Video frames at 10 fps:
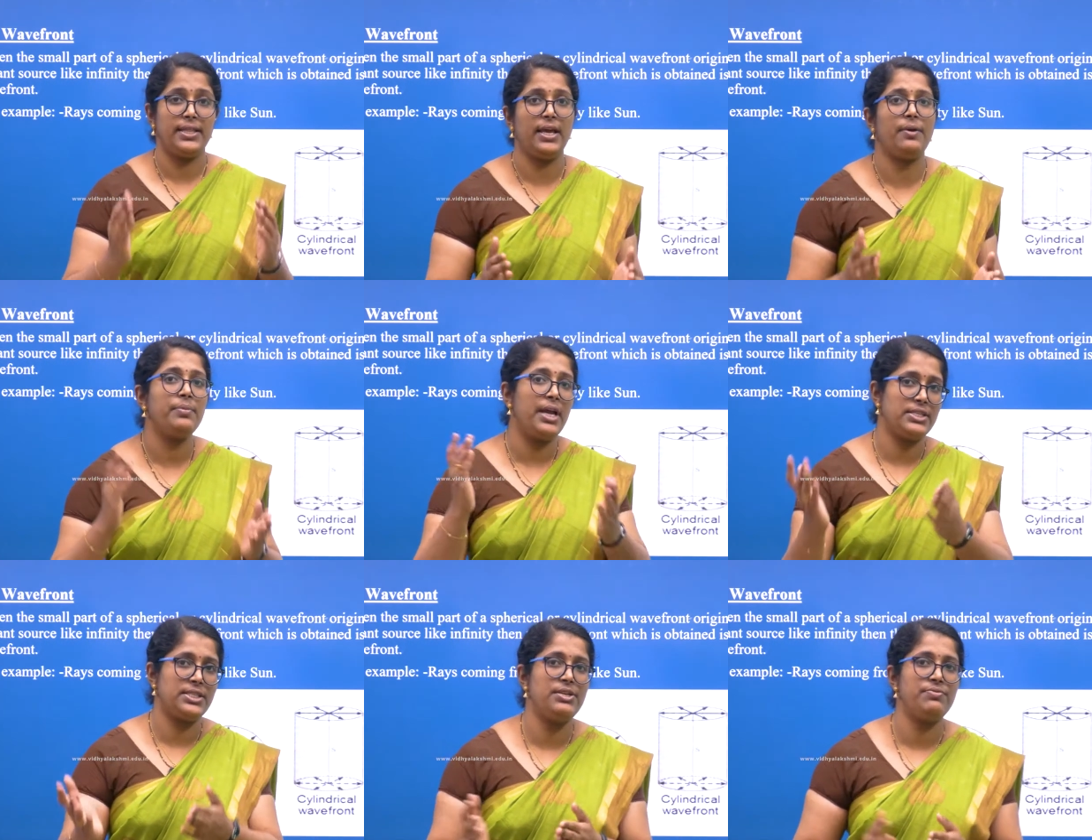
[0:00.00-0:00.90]
them
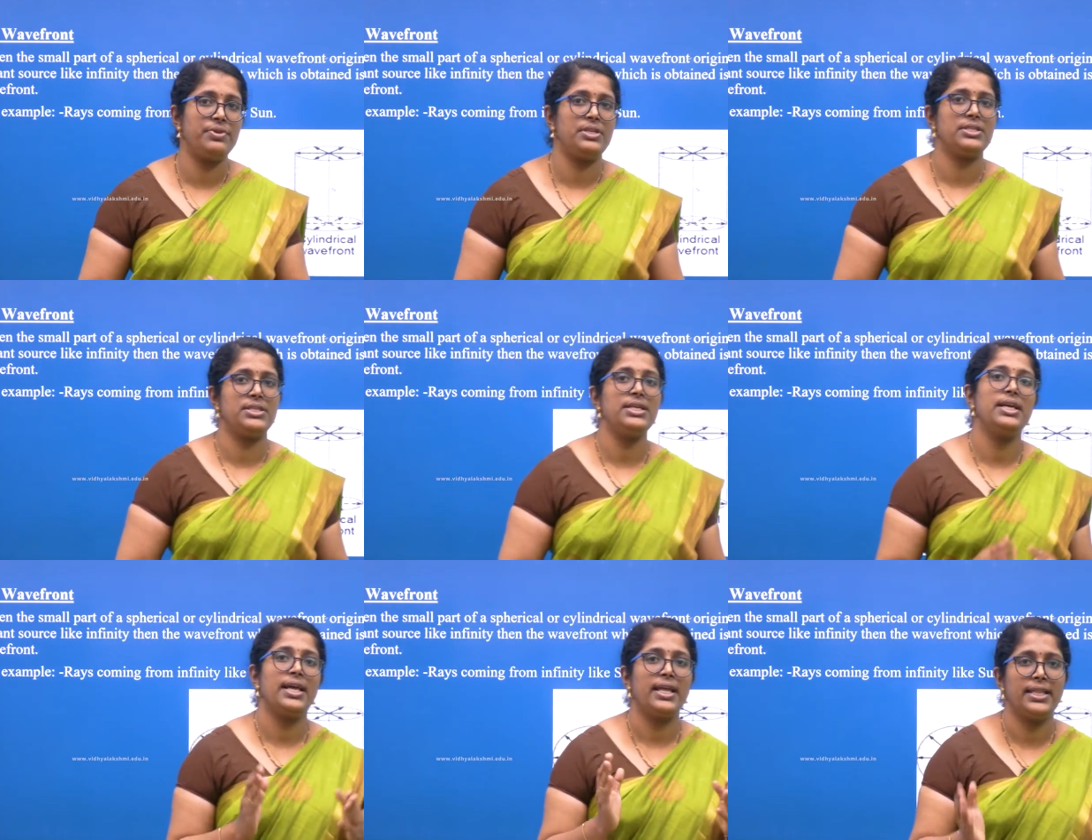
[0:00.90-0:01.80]
at
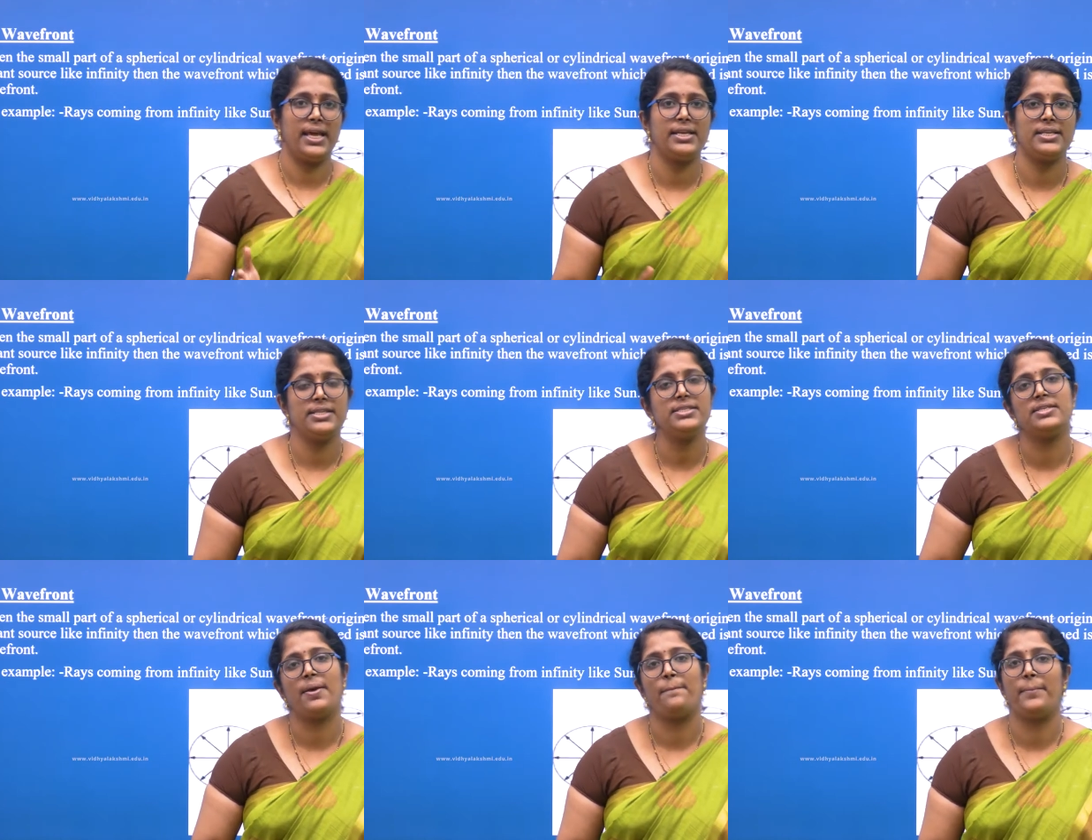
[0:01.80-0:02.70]
infinity, then it is